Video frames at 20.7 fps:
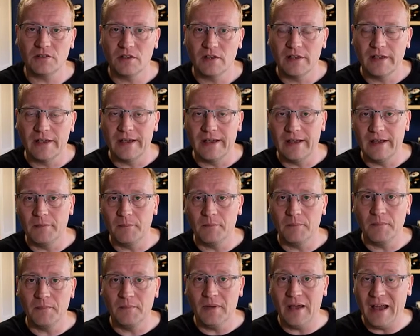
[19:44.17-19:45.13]

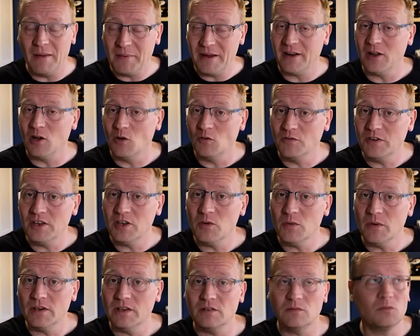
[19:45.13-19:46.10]
I made a whole video
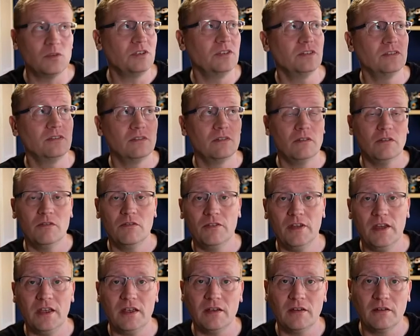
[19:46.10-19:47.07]
on it, which is
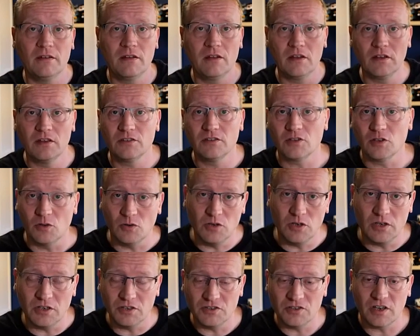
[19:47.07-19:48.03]
there. So you
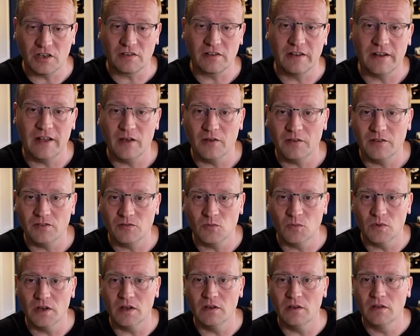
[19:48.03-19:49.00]
can check that out as
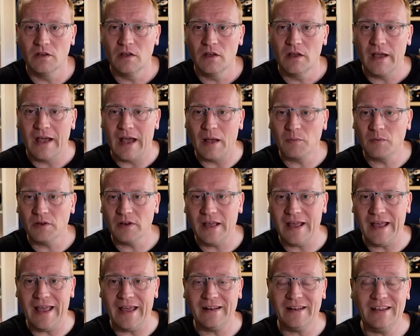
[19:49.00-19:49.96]
well. I'm going to
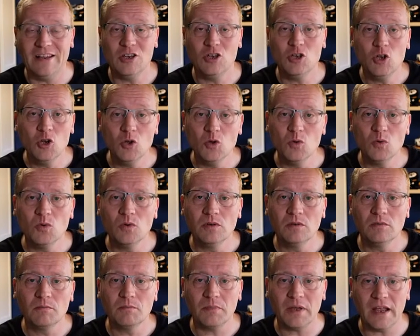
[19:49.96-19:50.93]
add a new
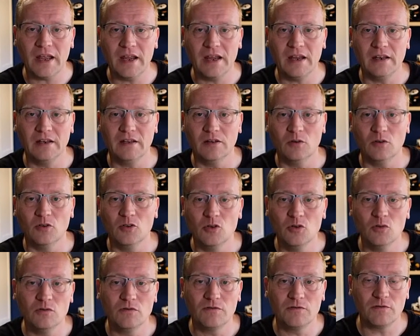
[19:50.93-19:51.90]
pane here, or new
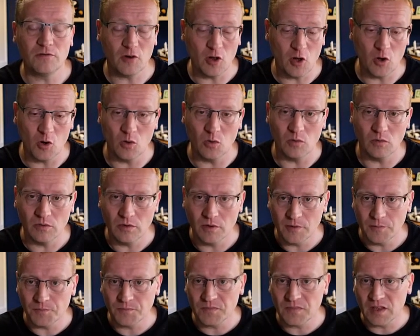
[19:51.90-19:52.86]
flow,
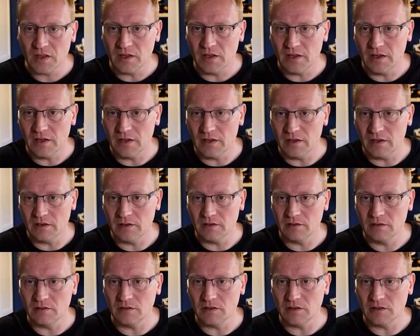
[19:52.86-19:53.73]
and double